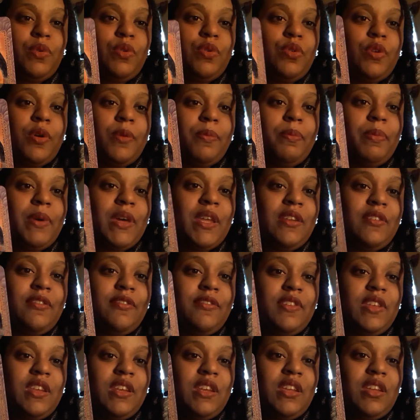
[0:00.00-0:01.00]
who are
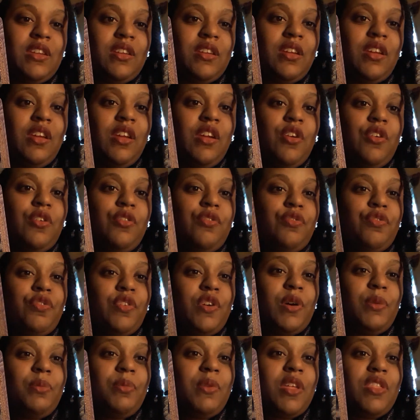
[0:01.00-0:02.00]
benefiting
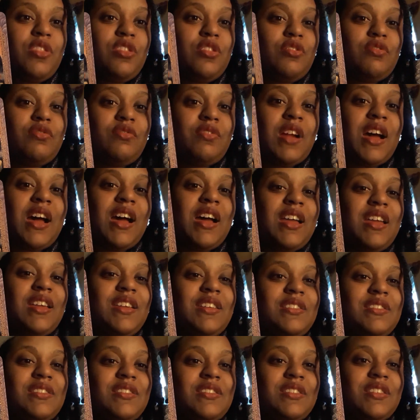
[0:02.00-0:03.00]
from the
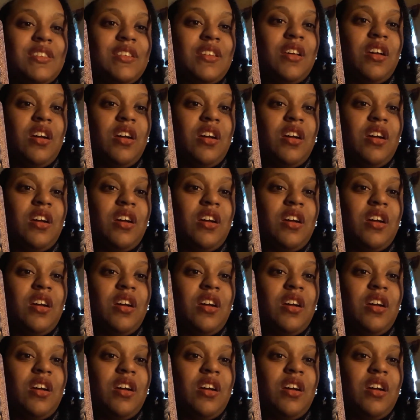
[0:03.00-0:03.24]
rise